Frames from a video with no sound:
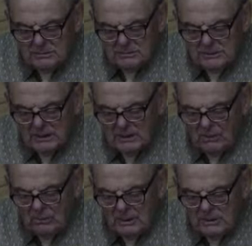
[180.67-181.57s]
and to
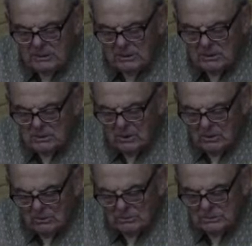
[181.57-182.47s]
take away your
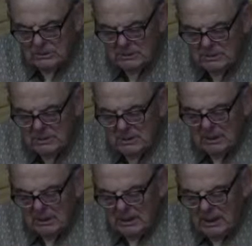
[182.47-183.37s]
coat,
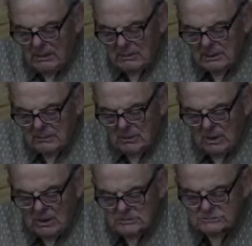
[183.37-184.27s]
allow him
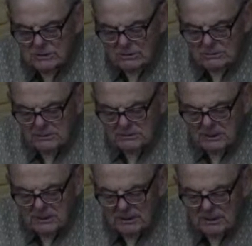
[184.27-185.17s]
also to
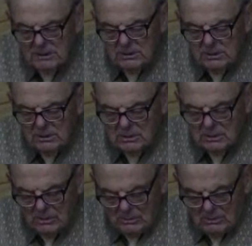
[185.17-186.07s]
take your
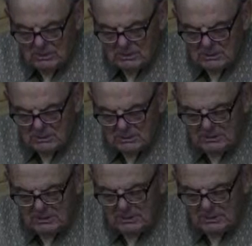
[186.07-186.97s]
cloak.
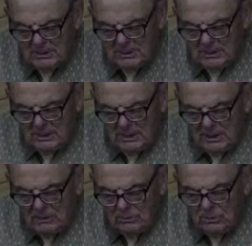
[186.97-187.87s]

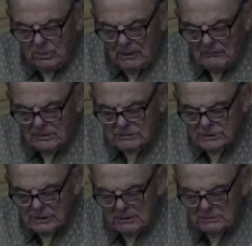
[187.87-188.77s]
And
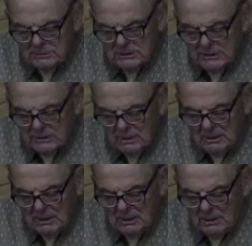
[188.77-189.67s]
whoever shall
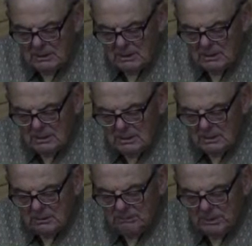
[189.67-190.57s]

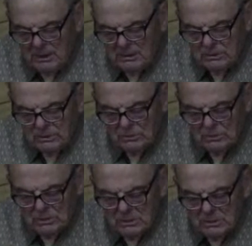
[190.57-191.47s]
compel
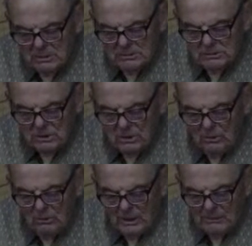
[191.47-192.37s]
you to
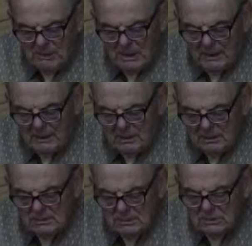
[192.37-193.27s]
go 1
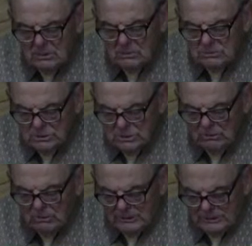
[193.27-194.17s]
mile, go
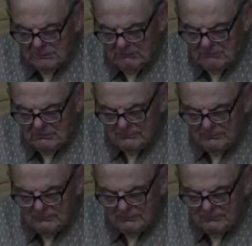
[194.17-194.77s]
2 with him.